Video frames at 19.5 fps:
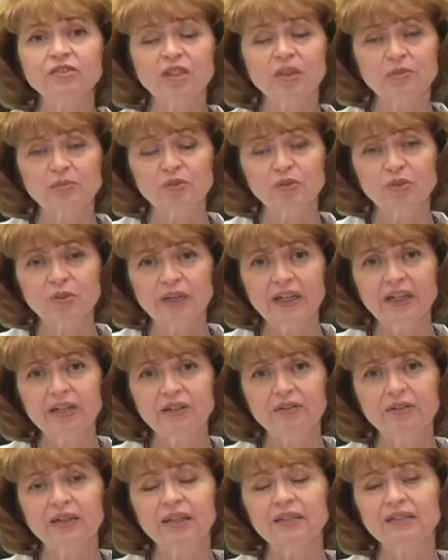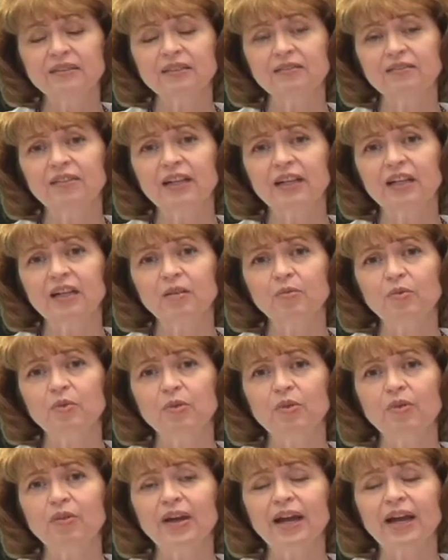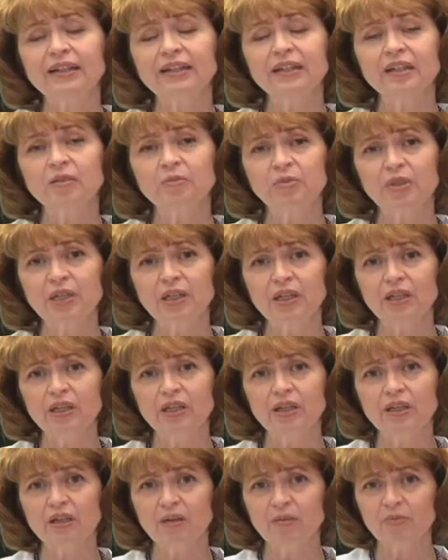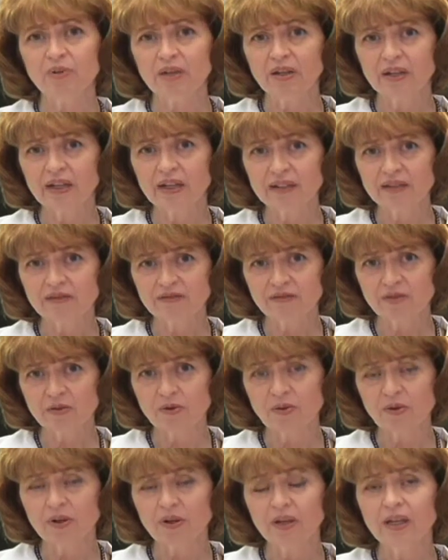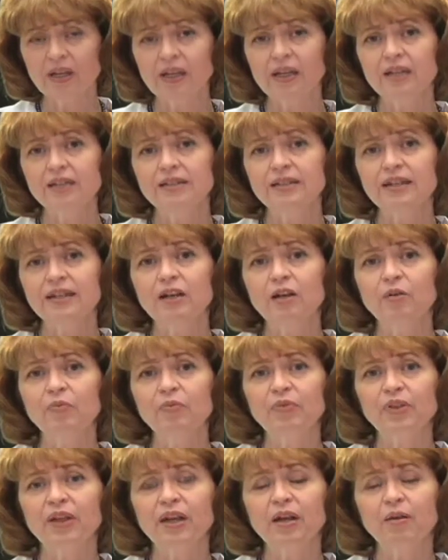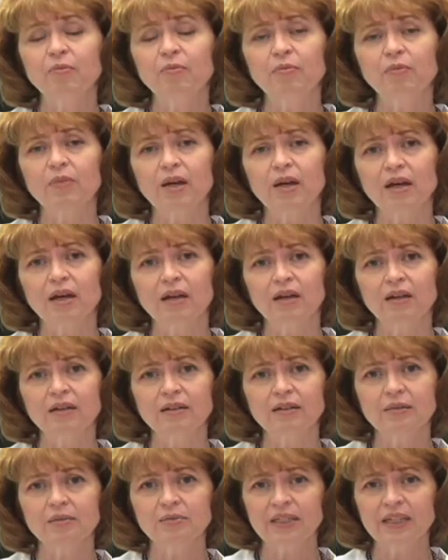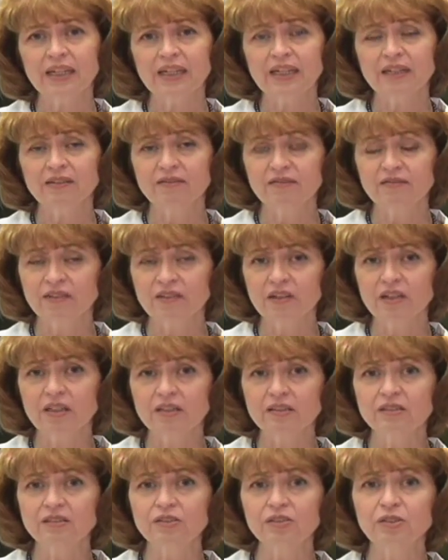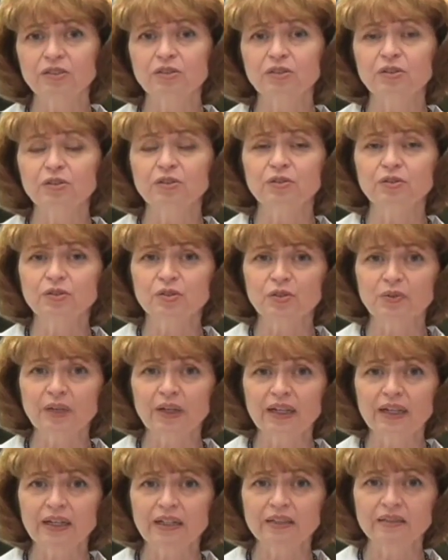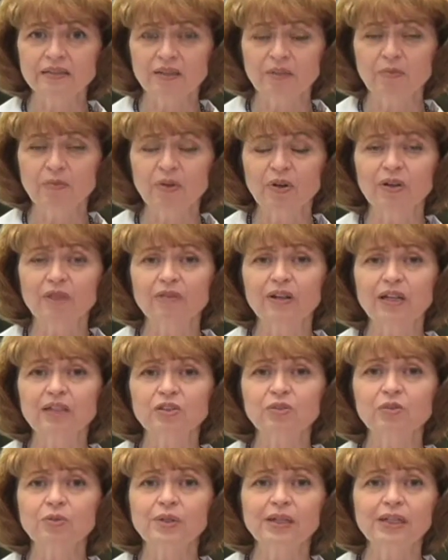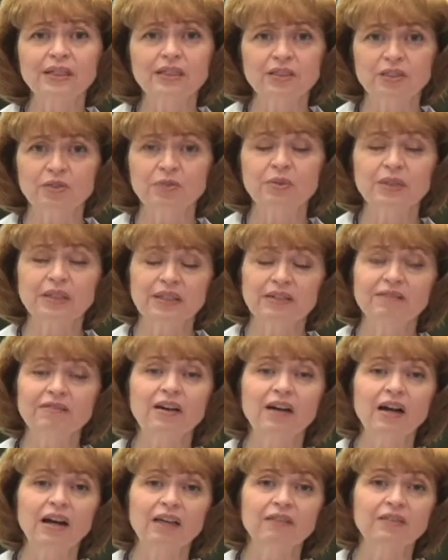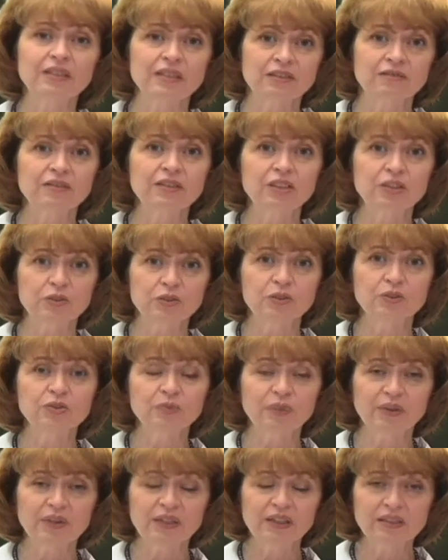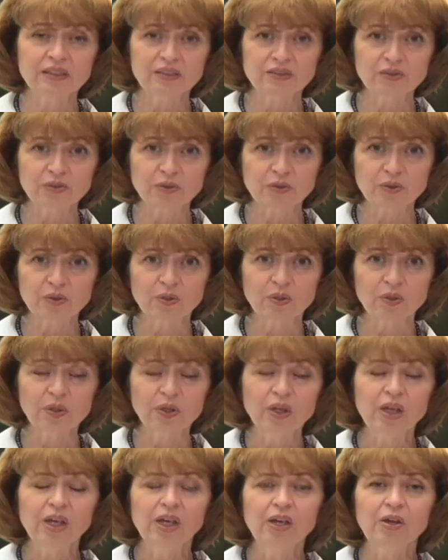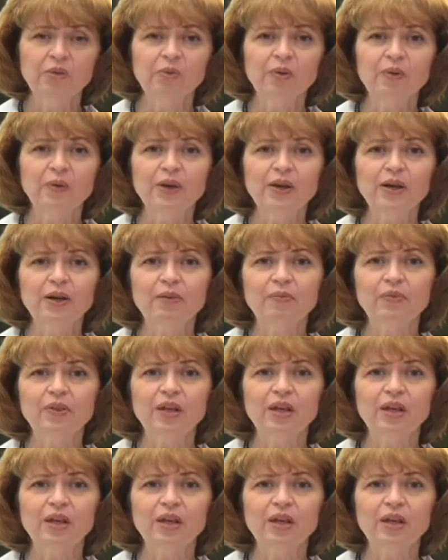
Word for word: some training grants available that can be applied for to help them uh, obtain funds to train somewhere around 20 to 25 individuals within the school. We will help